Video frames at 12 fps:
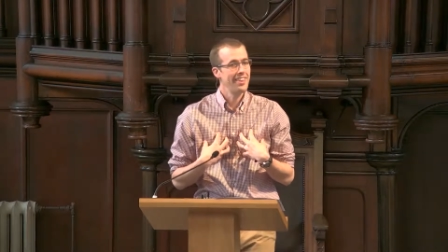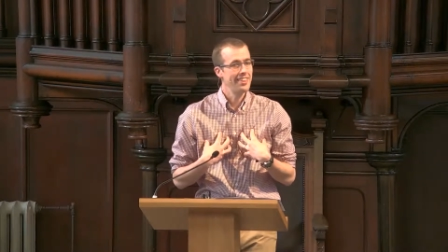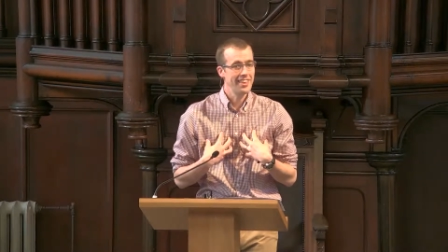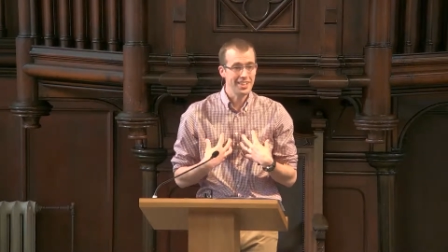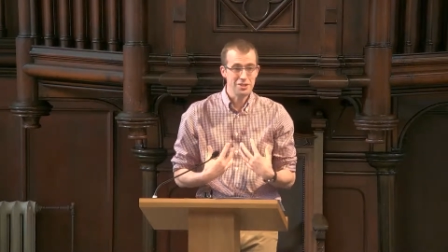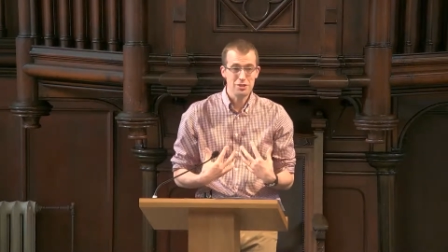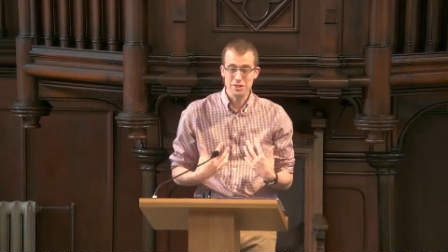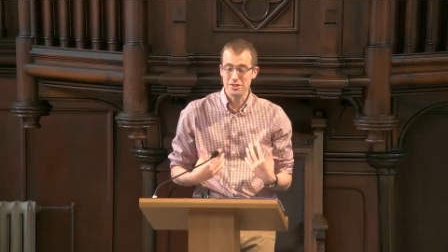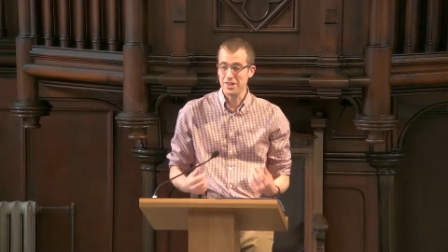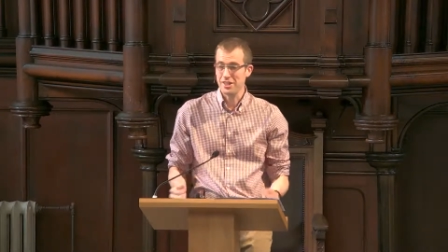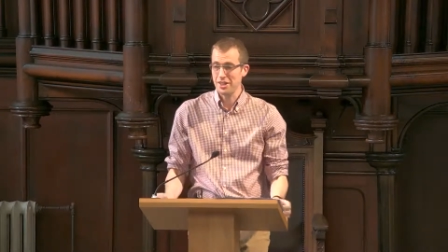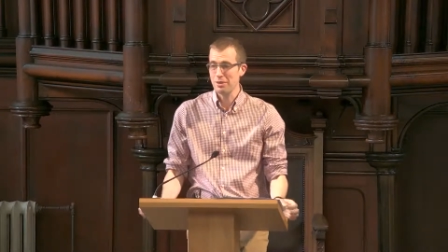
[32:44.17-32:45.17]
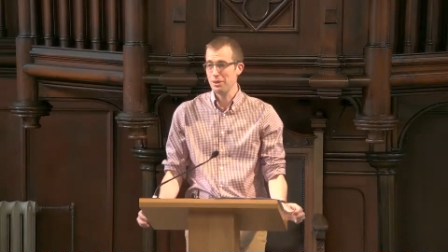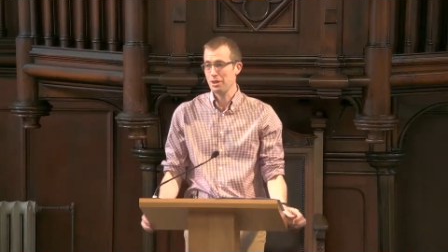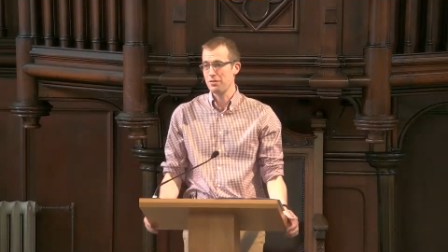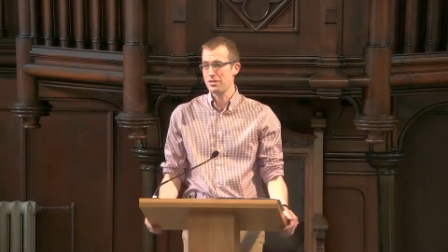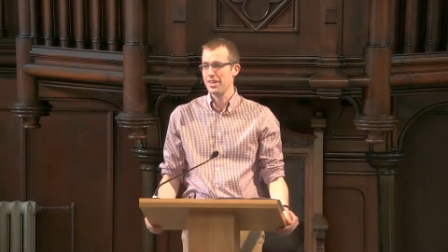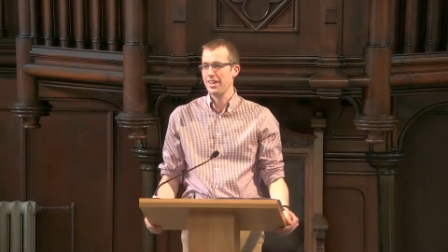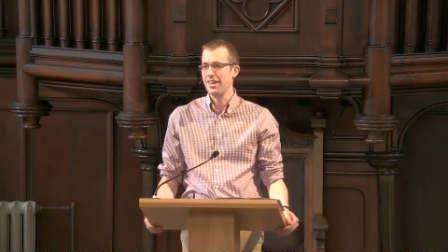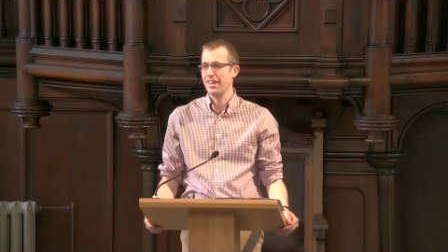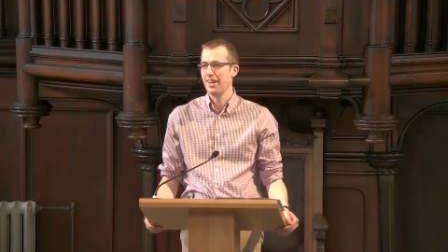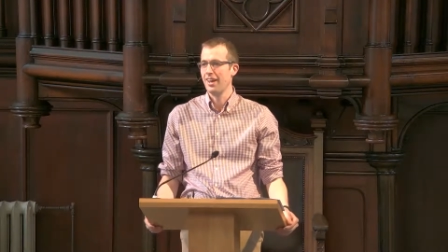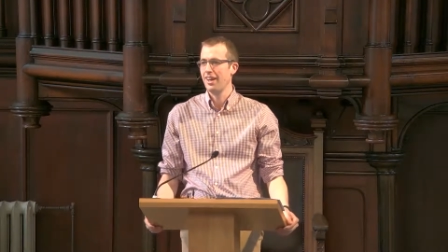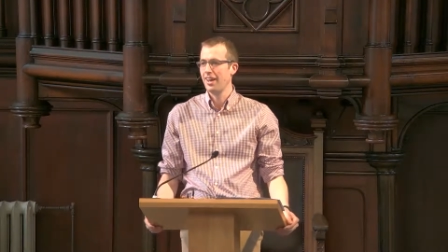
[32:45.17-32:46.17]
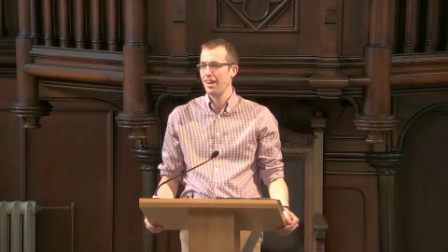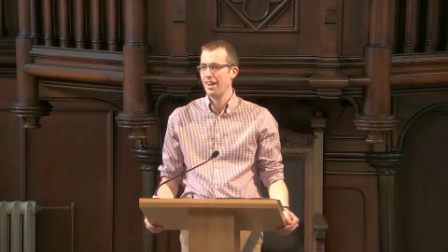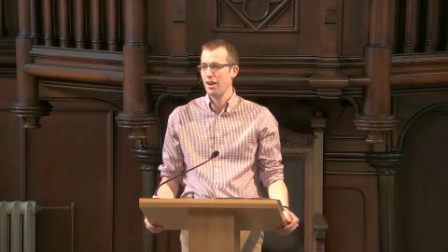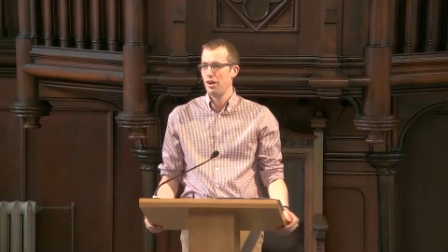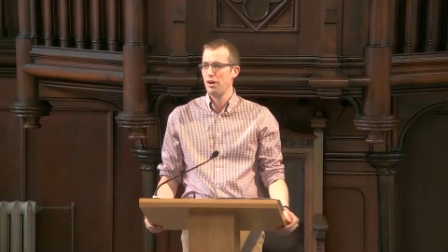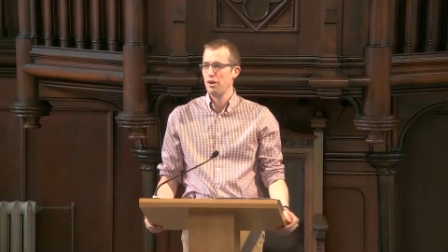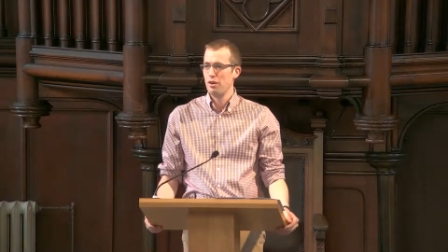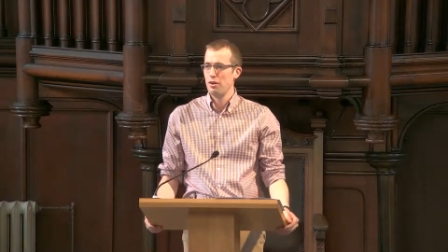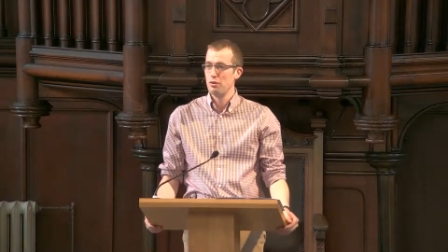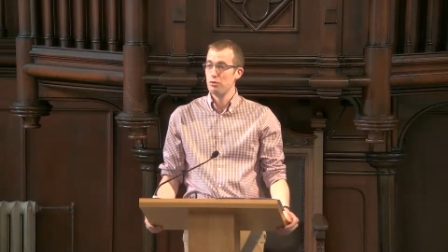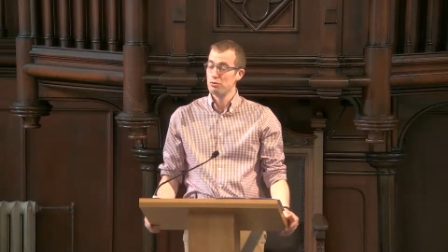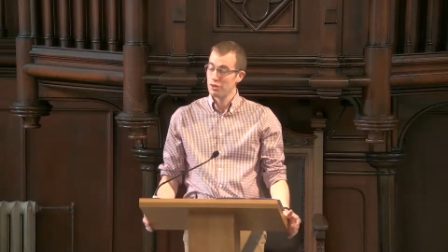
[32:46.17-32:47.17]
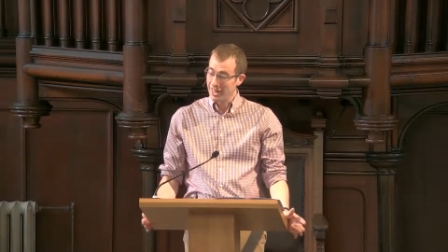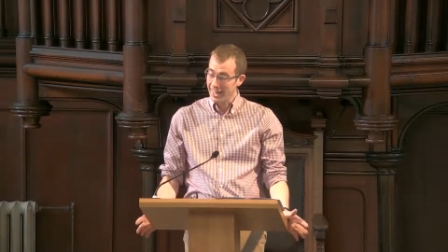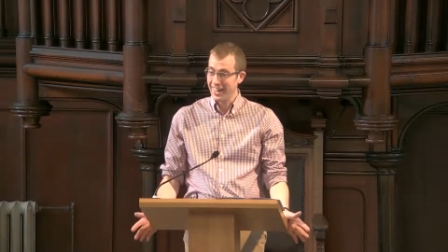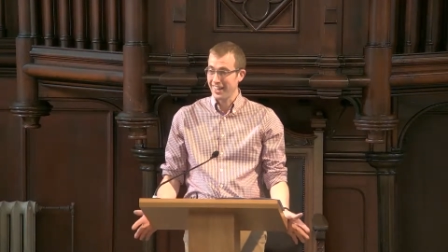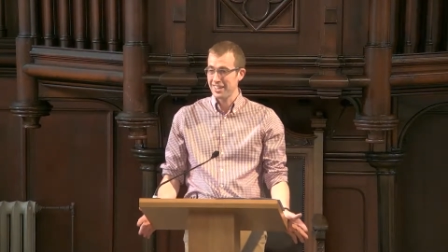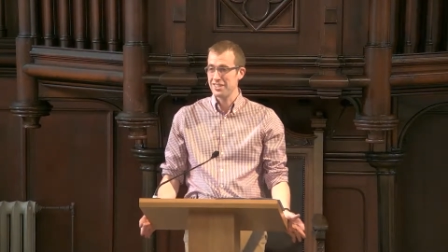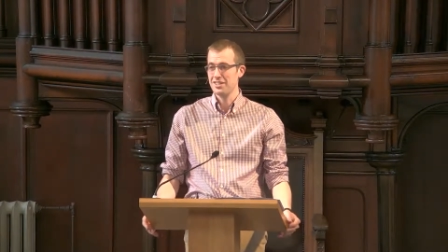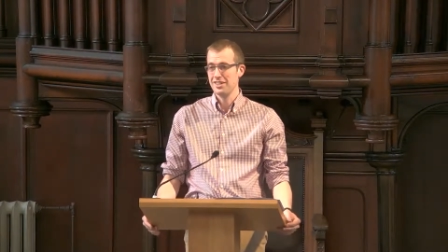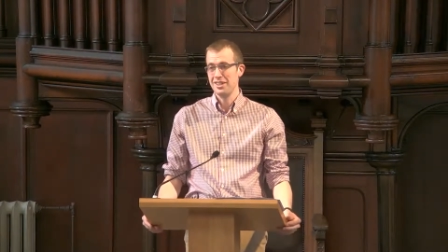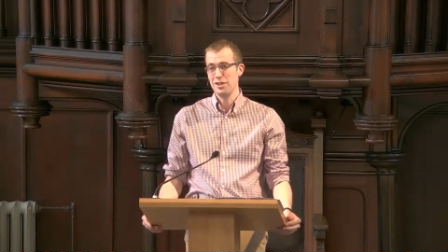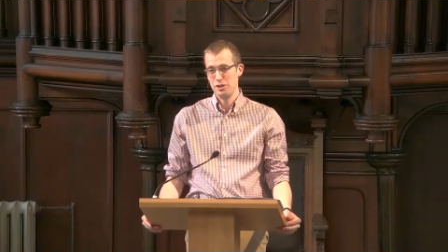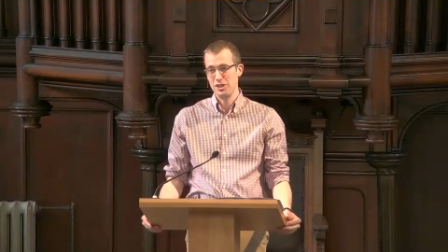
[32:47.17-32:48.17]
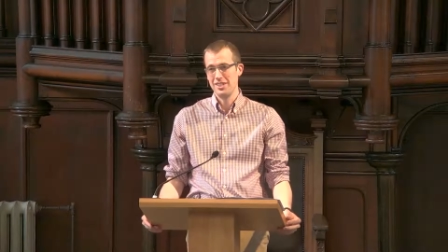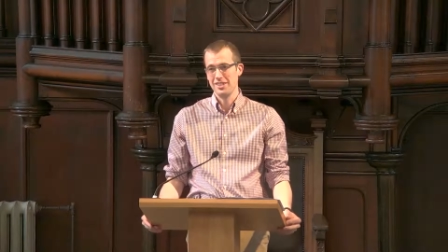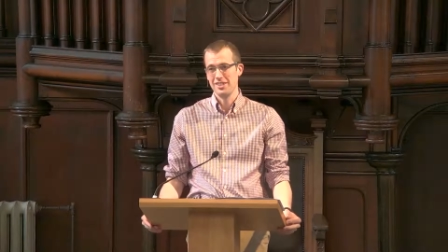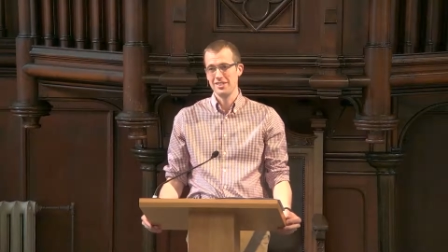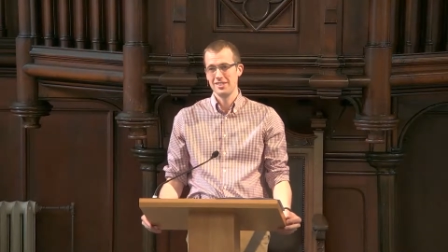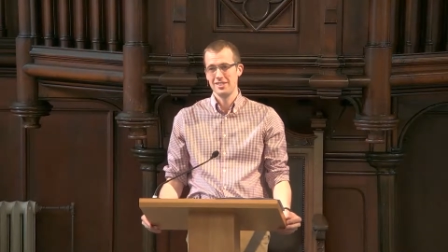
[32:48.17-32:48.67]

That's just another way of saying, relax in Jesus.